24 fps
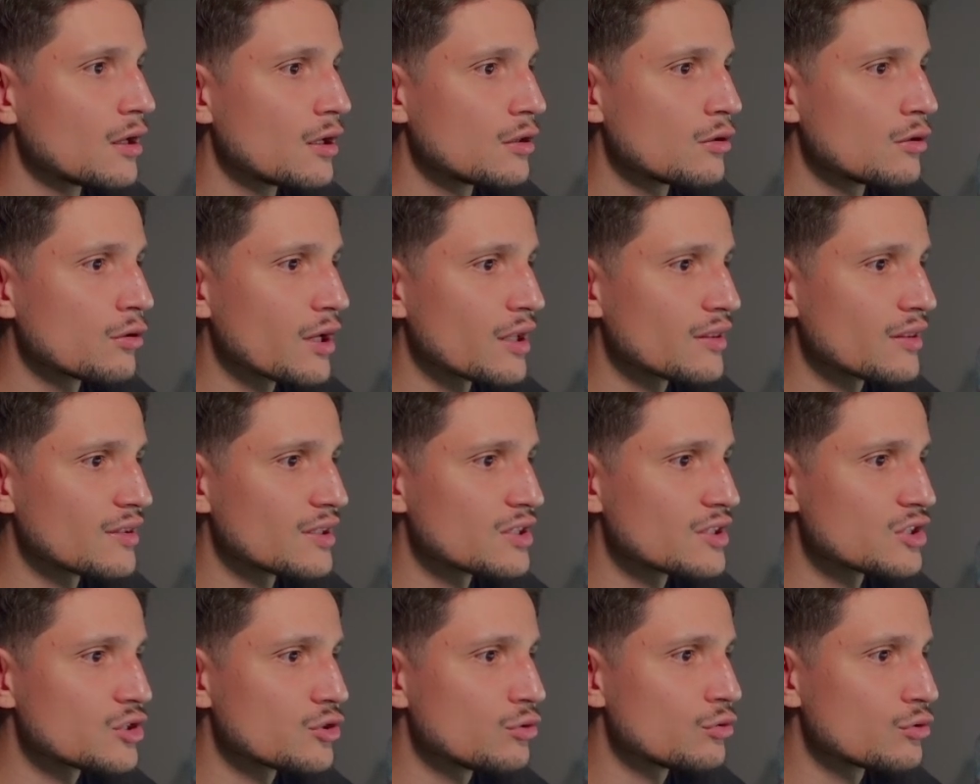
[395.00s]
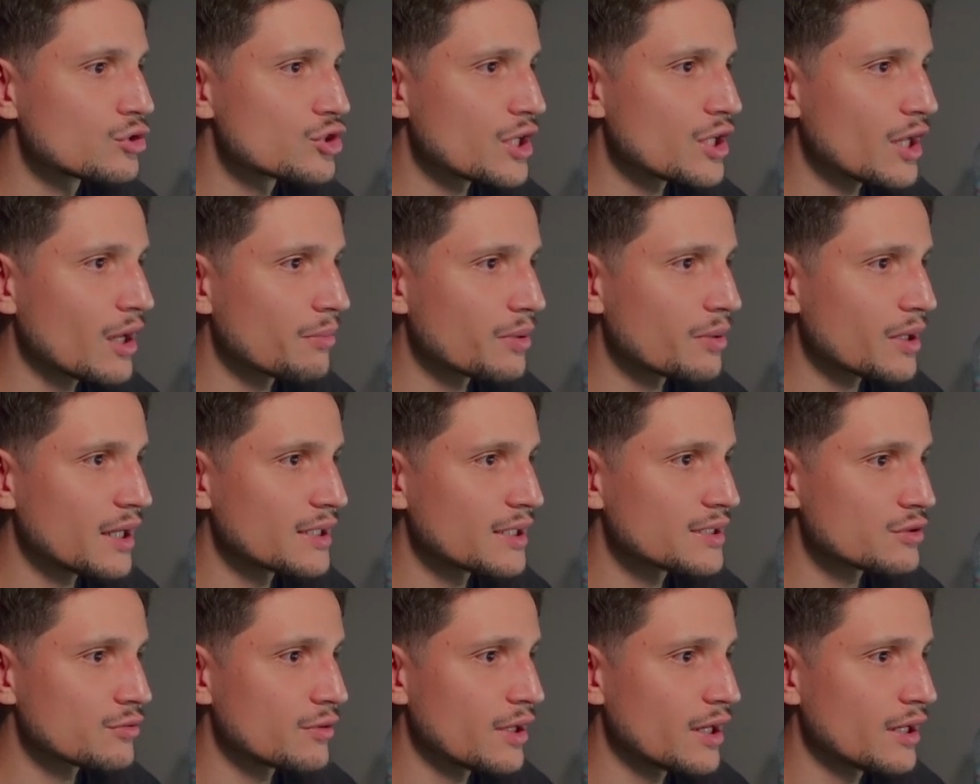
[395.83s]
look at this huge gap,
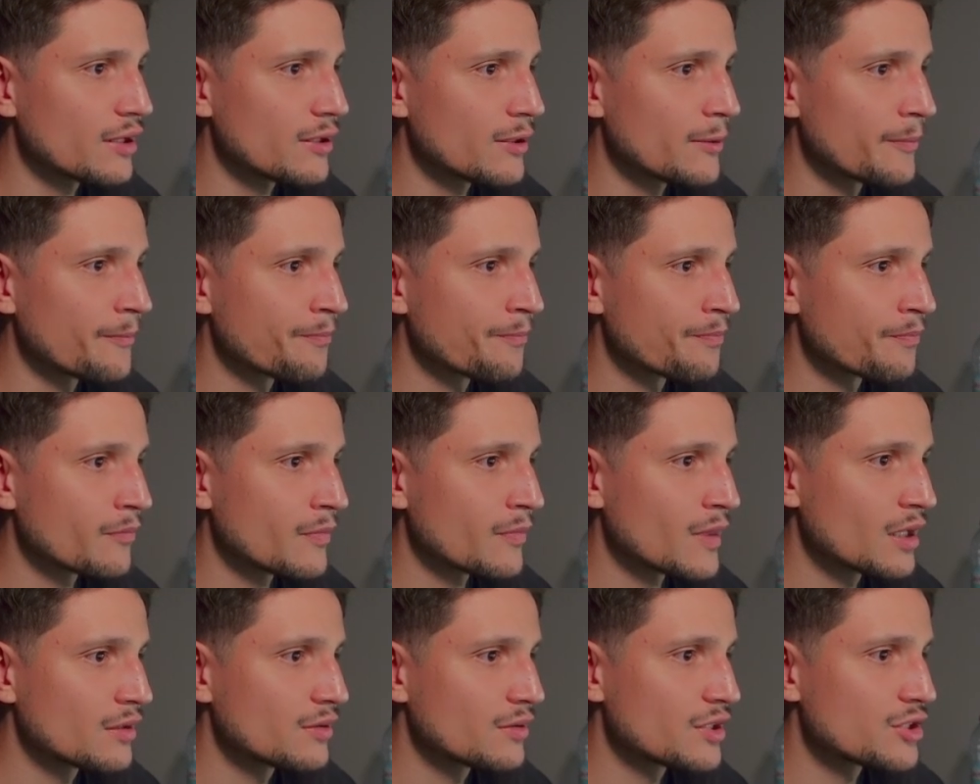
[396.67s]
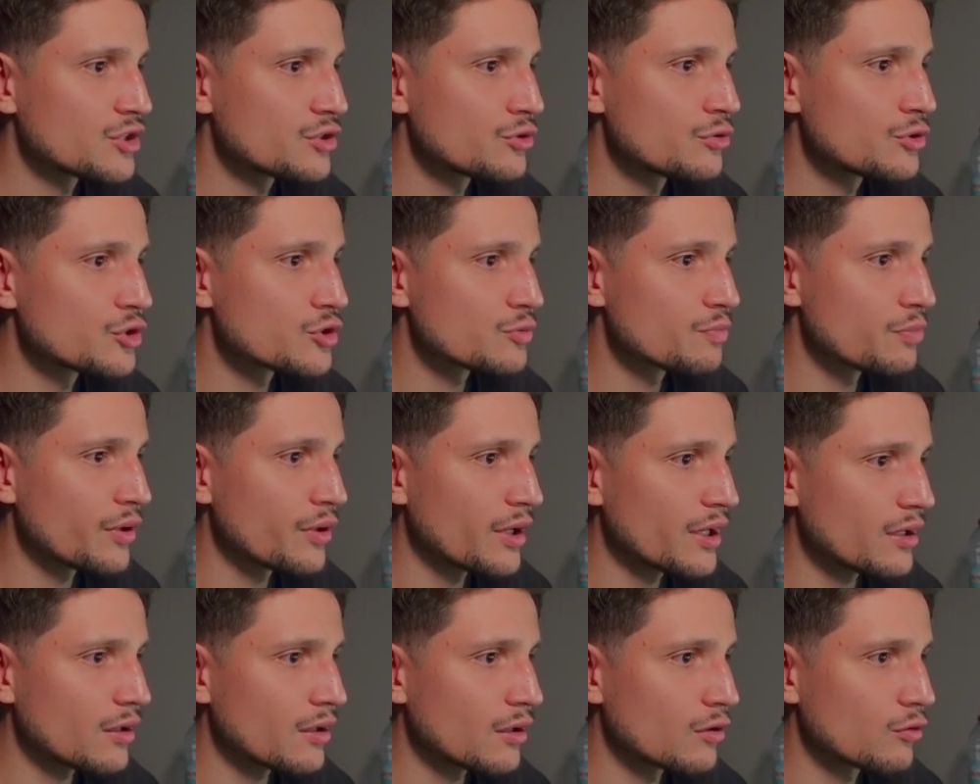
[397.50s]
guys, right? This huge
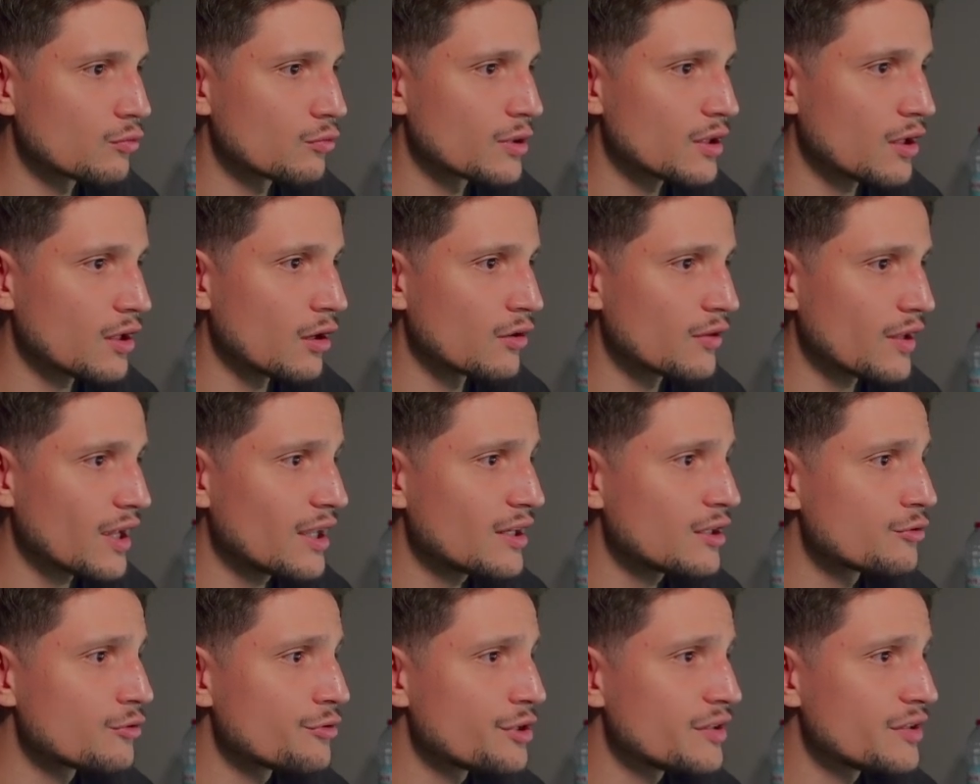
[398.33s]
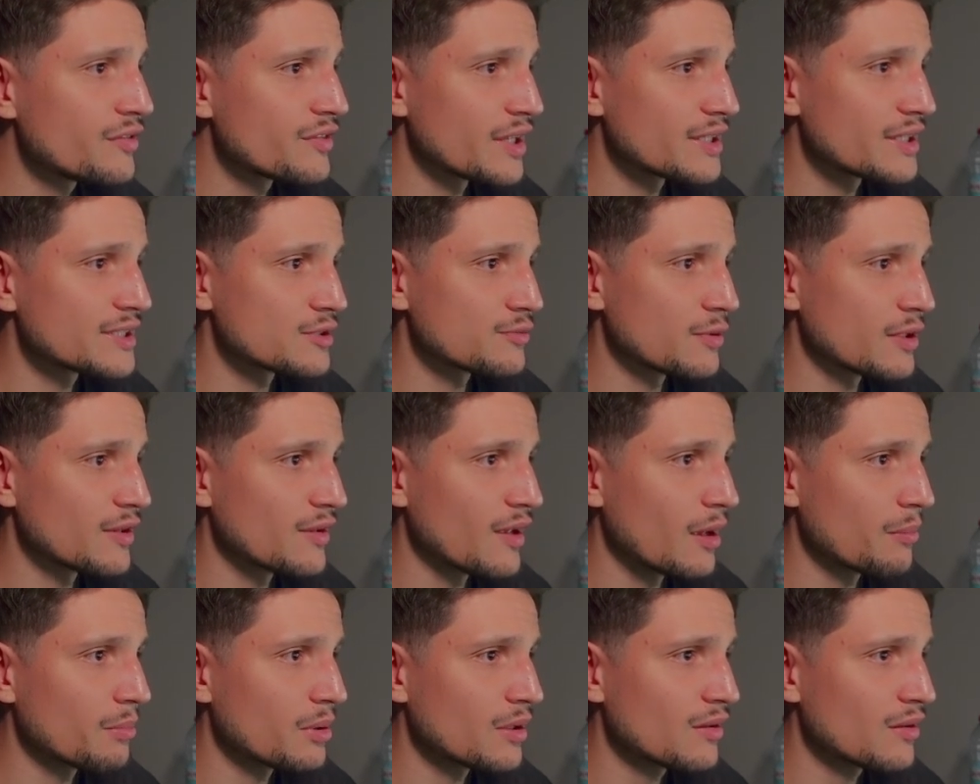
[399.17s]
breakout without any retests. What
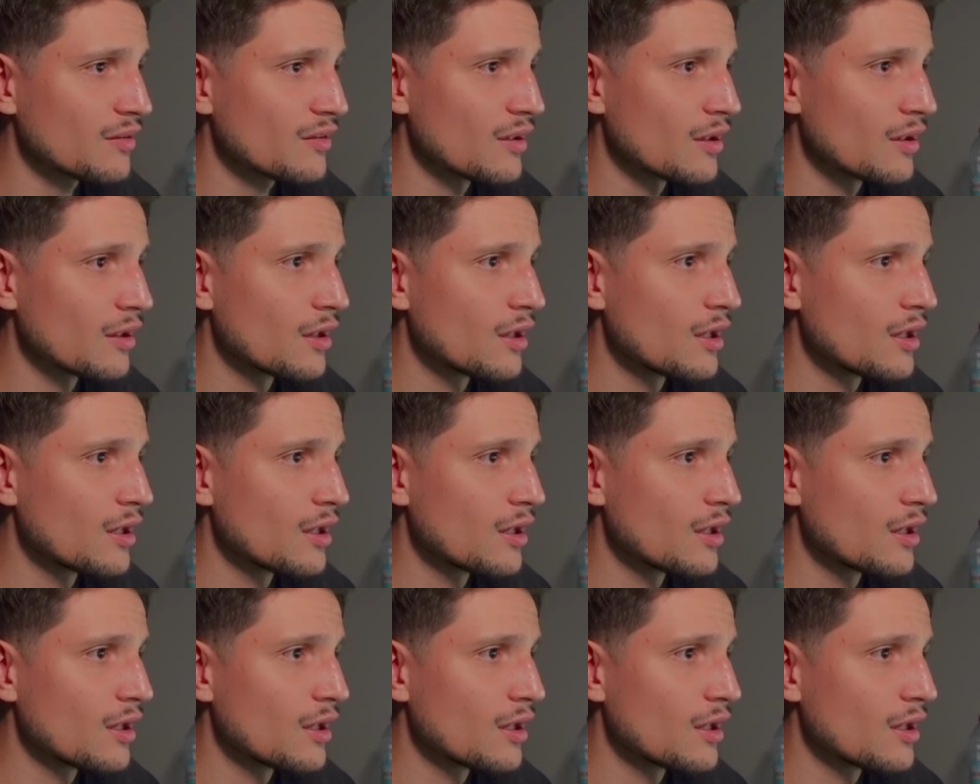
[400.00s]
happened?